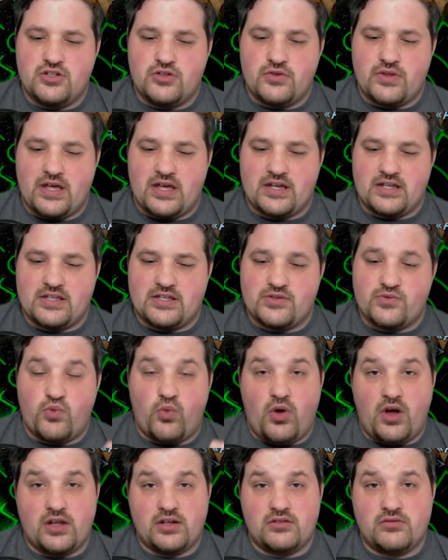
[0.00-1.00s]
to do that is
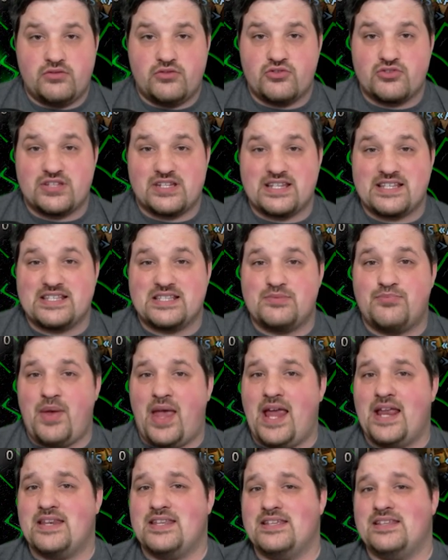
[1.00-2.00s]
one, there's an
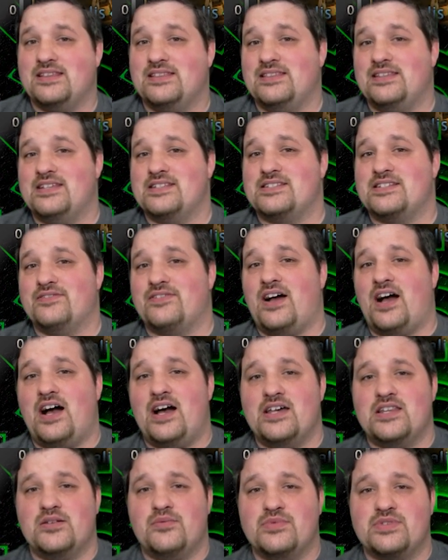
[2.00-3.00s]
expanding list of
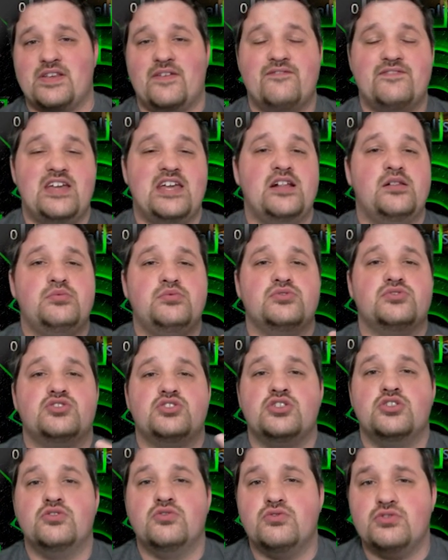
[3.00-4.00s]
items available
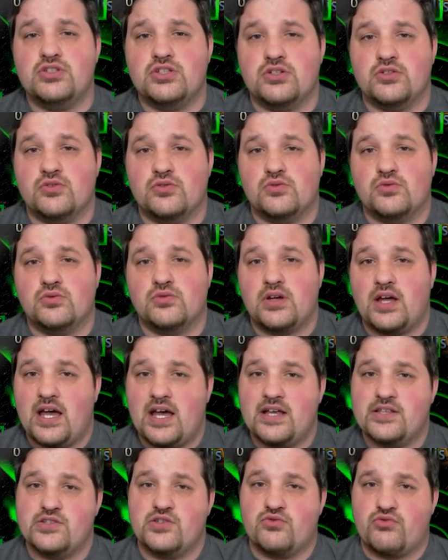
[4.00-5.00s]
to you
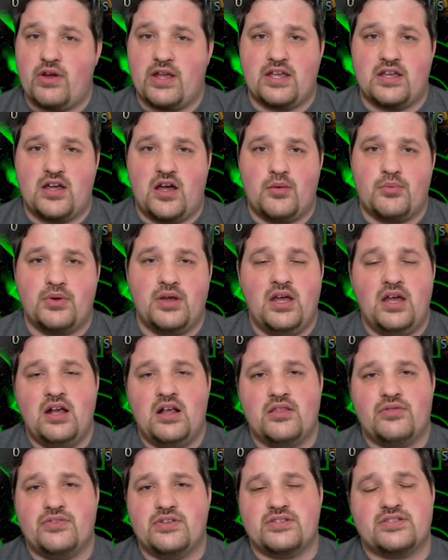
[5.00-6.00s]
as you rank up.
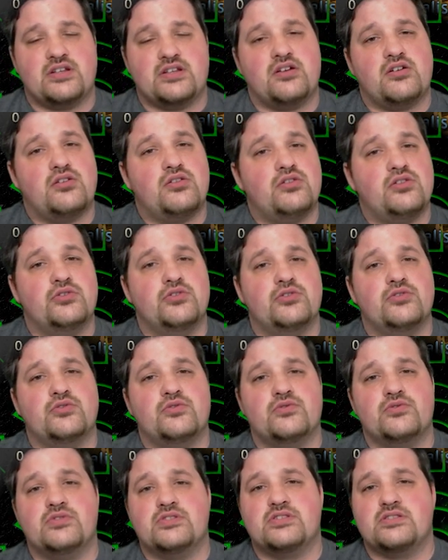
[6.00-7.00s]
This
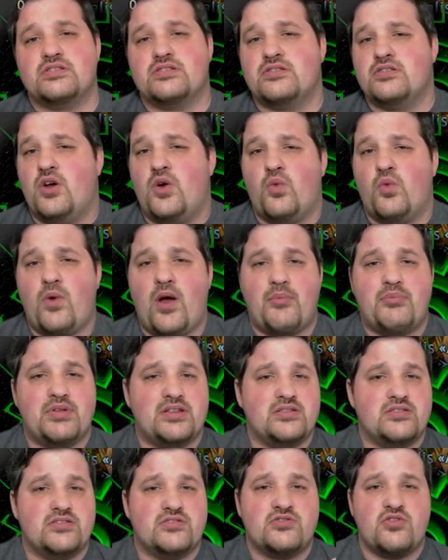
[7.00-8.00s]
includes
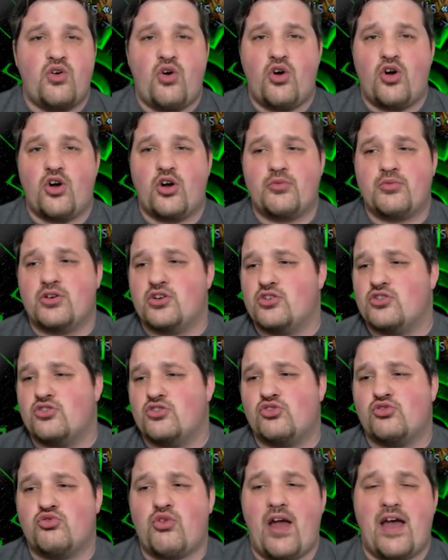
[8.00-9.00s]
weapons,
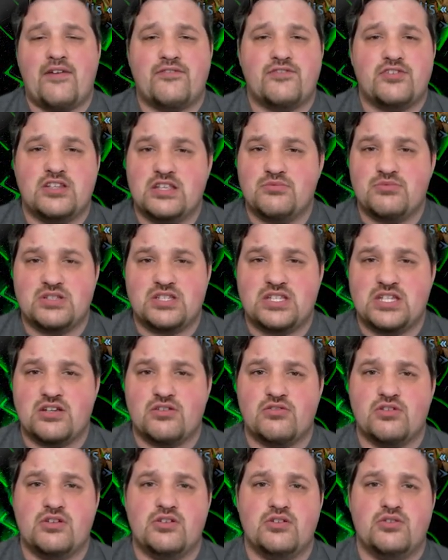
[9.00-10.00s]
armor, crafting
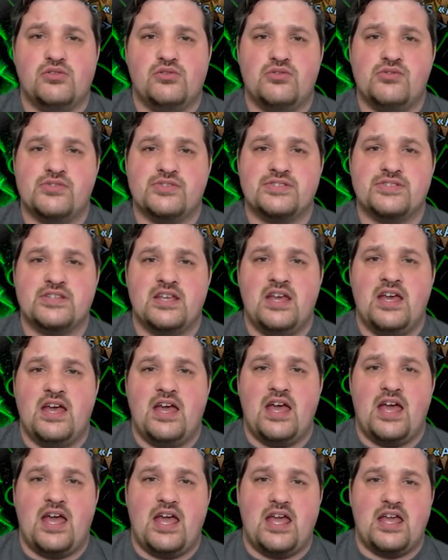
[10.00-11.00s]
materials,
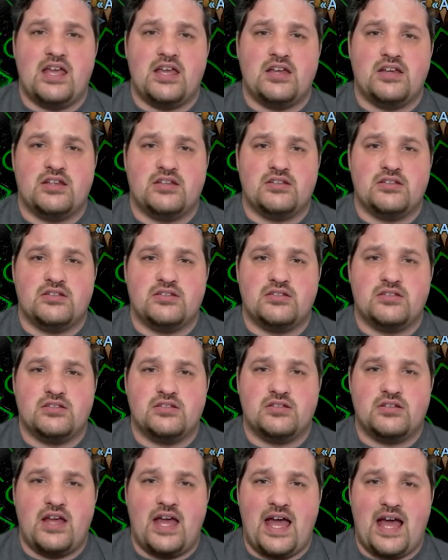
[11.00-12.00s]

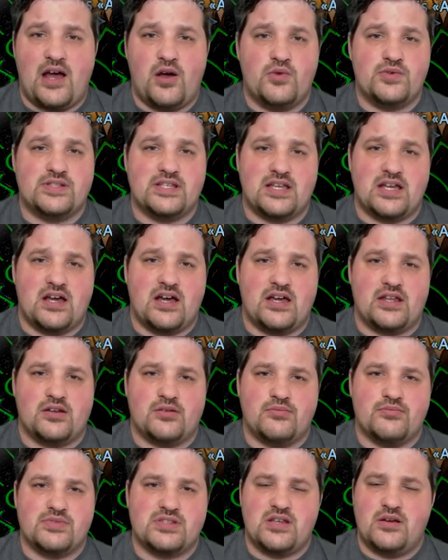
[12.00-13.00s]
and housing
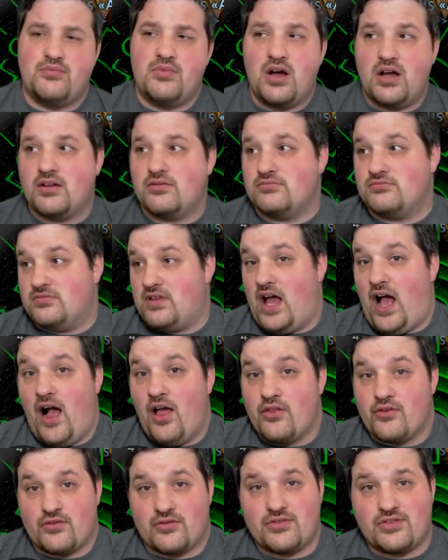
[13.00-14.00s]
items, among
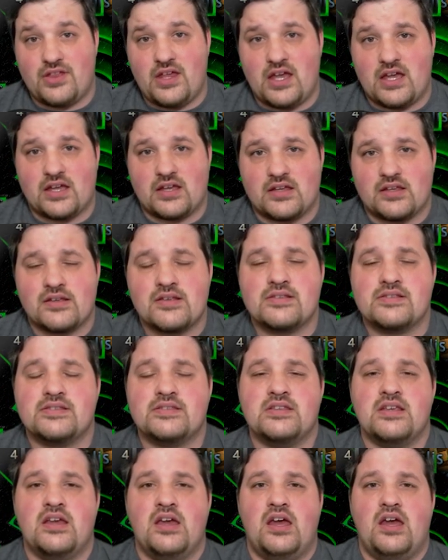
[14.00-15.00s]
other
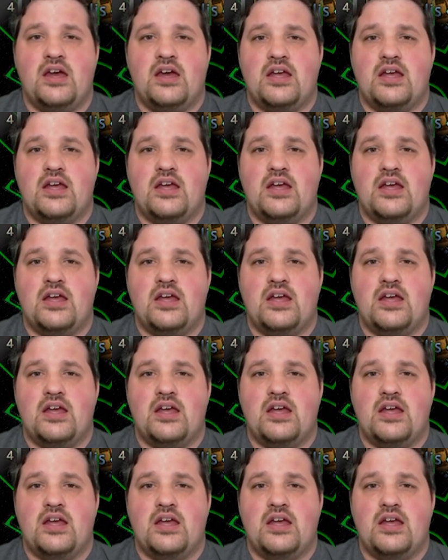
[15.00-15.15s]
things.